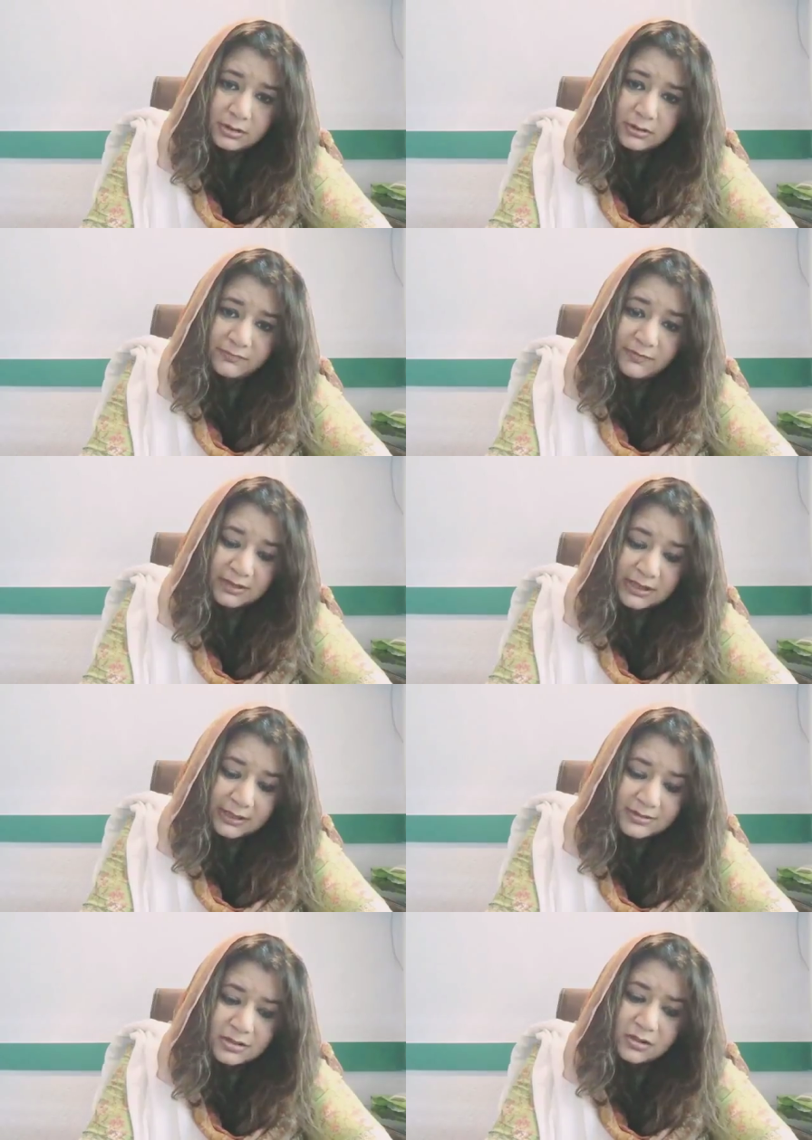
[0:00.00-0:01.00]
We will
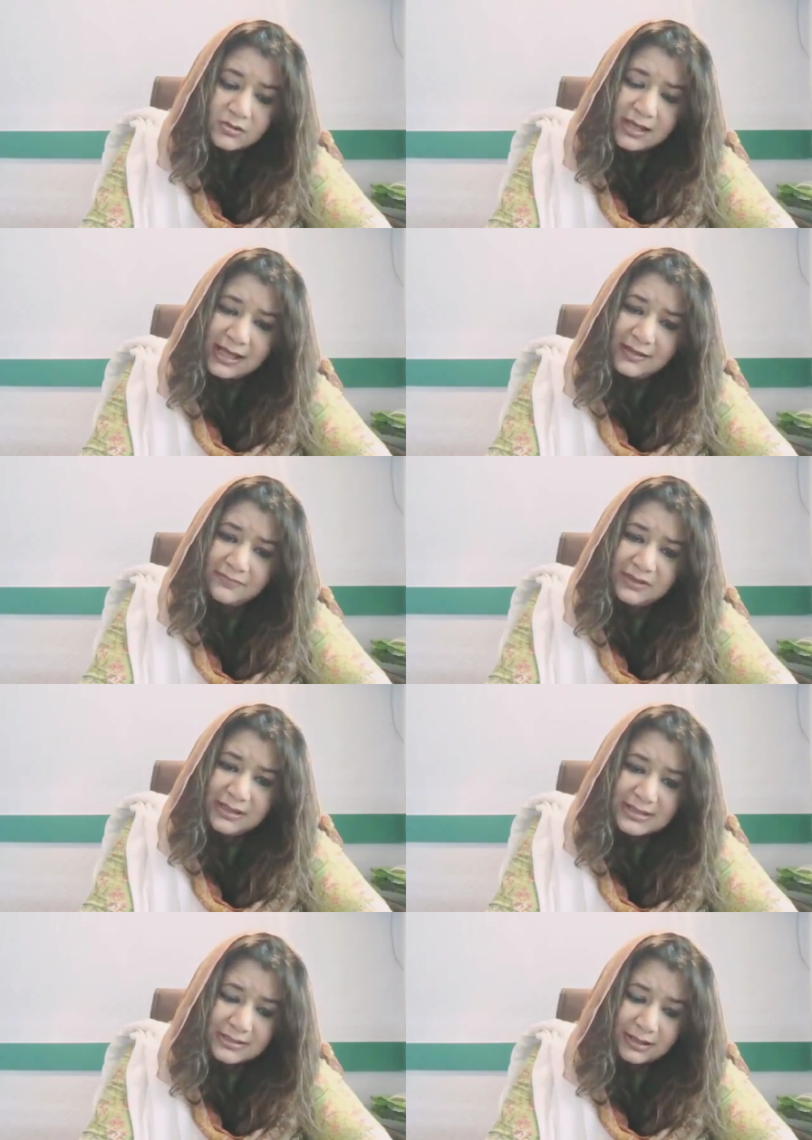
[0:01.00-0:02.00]
continue to have
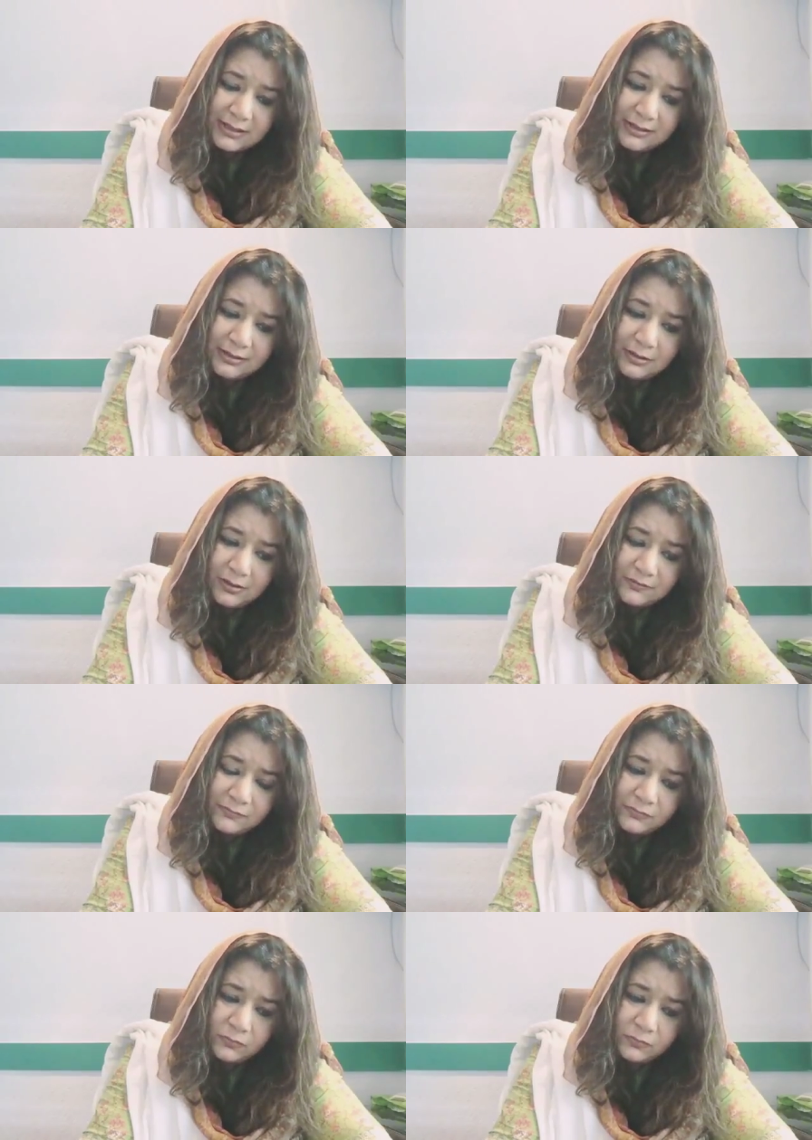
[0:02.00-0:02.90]
these kind of